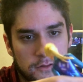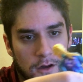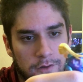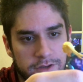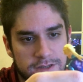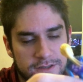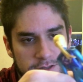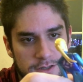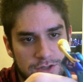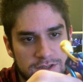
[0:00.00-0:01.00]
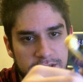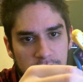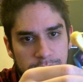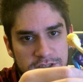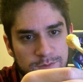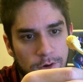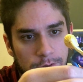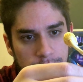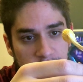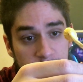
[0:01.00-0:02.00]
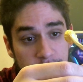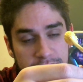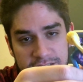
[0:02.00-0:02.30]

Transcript: obviously she's got to be smaller compared